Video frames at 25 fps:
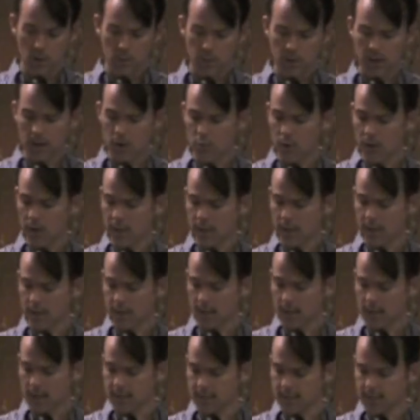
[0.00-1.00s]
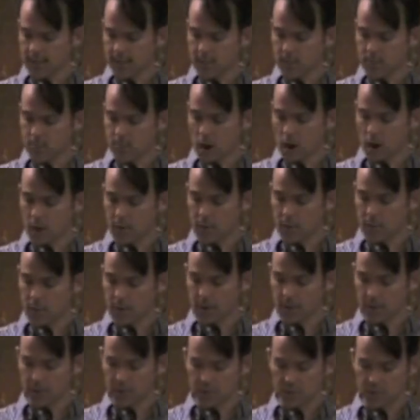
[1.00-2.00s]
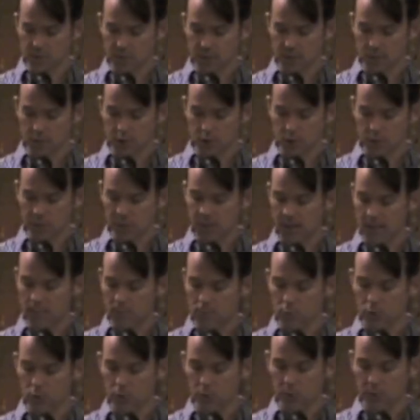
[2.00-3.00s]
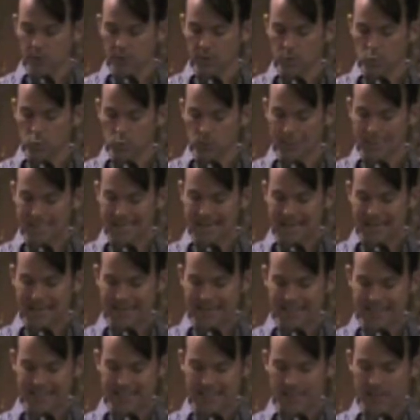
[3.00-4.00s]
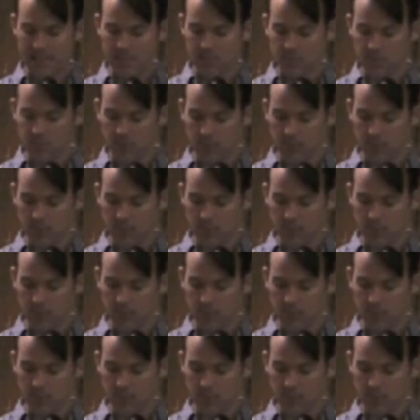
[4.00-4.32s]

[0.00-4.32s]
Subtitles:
but I recognized that this modern manifestation of that movement was not the same